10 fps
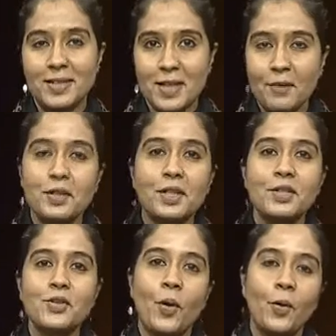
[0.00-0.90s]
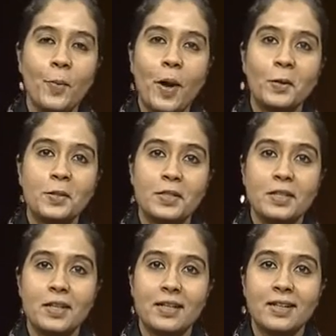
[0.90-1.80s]
definitely talk about
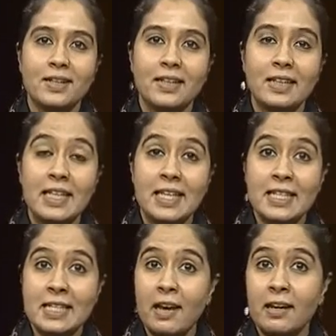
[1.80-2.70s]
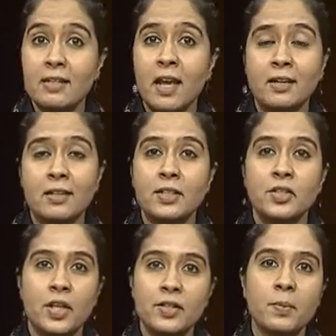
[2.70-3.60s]
uh, the entire title in
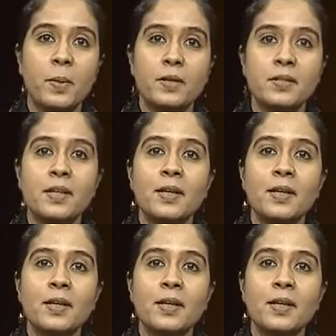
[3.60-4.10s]
just a bit,